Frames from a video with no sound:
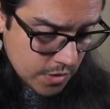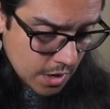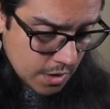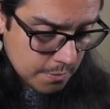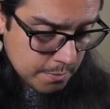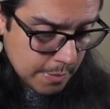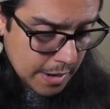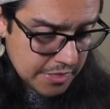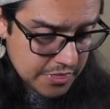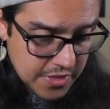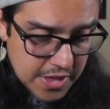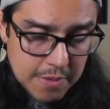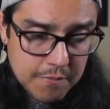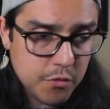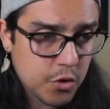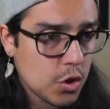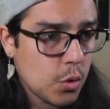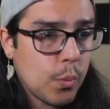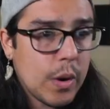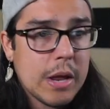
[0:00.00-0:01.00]
my theme
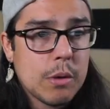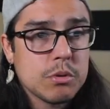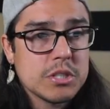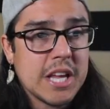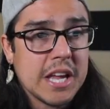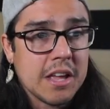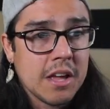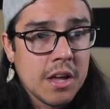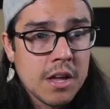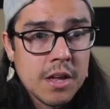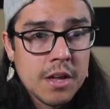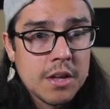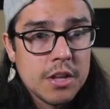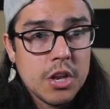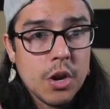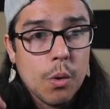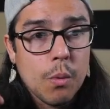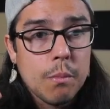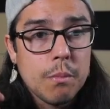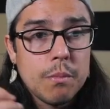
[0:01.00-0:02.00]
for the week was like,
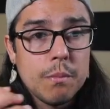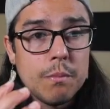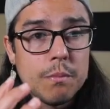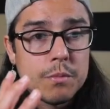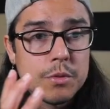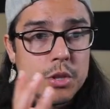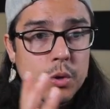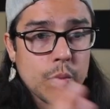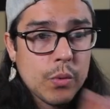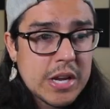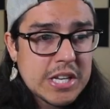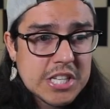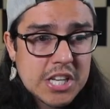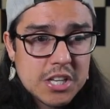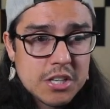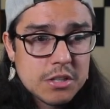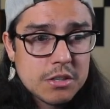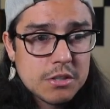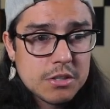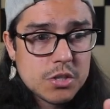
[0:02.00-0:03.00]
the
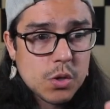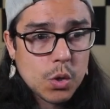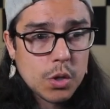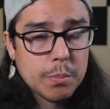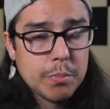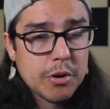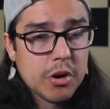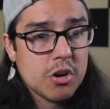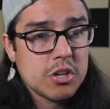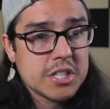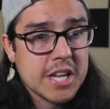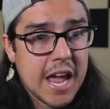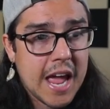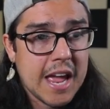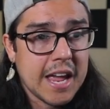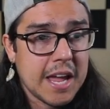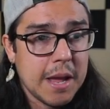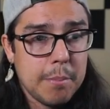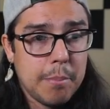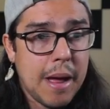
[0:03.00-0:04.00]
reason solopreneurs
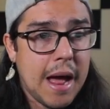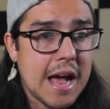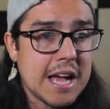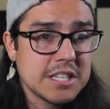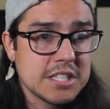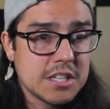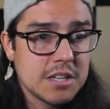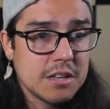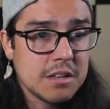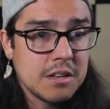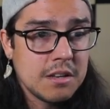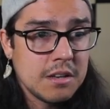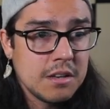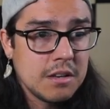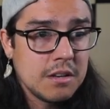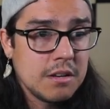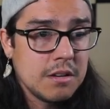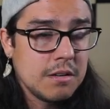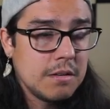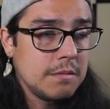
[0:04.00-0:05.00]
can't get past,
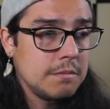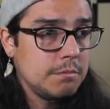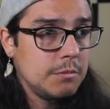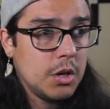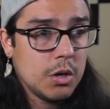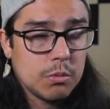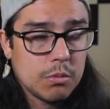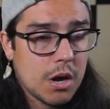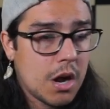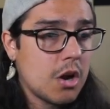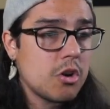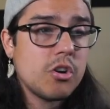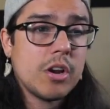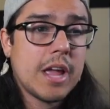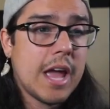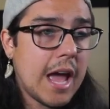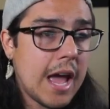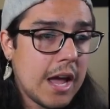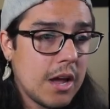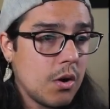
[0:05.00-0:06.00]

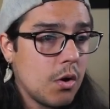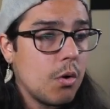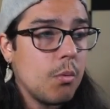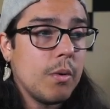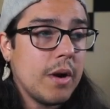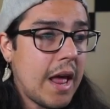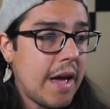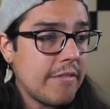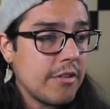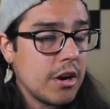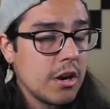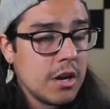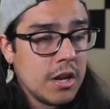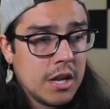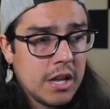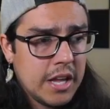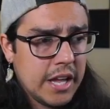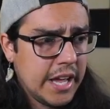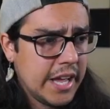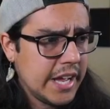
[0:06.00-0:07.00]
100K or whatever
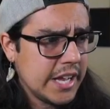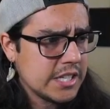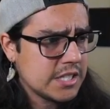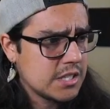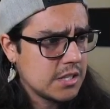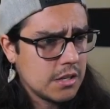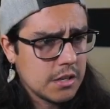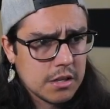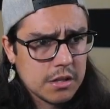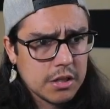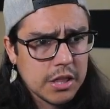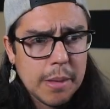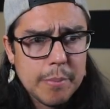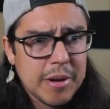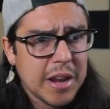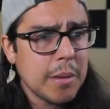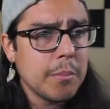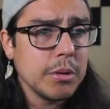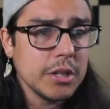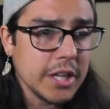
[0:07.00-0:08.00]
is
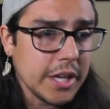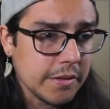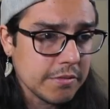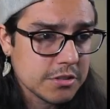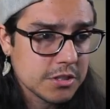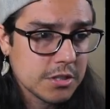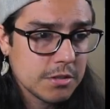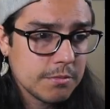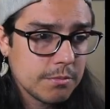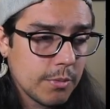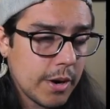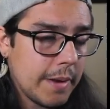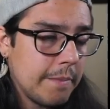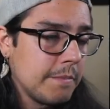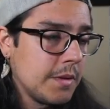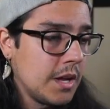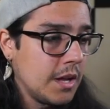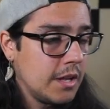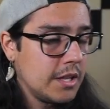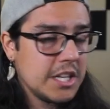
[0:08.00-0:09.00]
limiting beliefs, right?
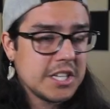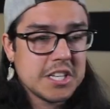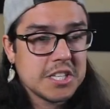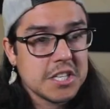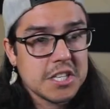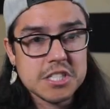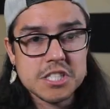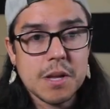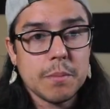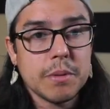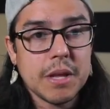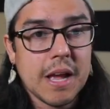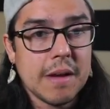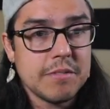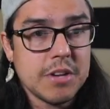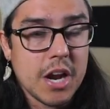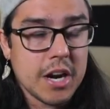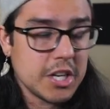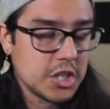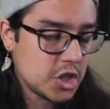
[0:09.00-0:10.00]
This isn't something I've
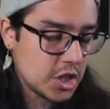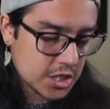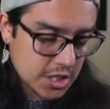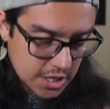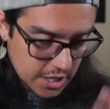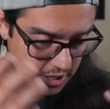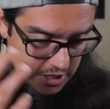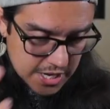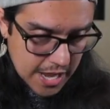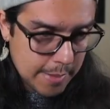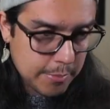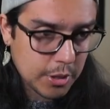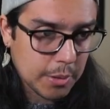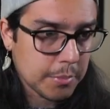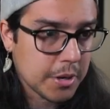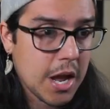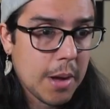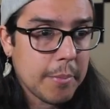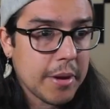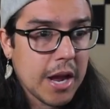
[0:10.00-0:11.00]
done. It's just an example I'm
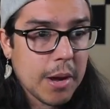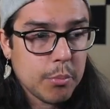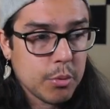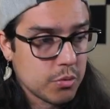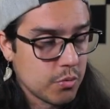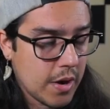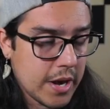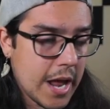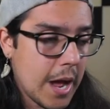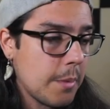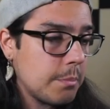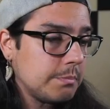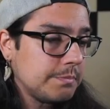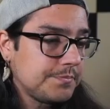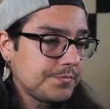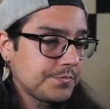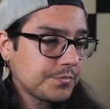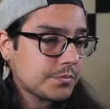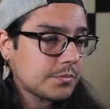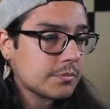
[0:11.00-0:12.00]
coming up with right now.
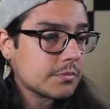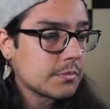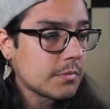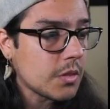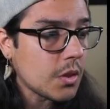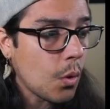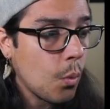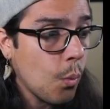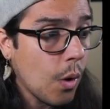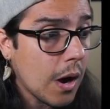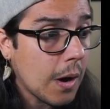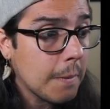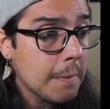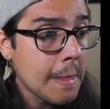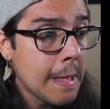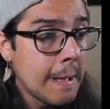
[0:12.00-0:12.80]
Well,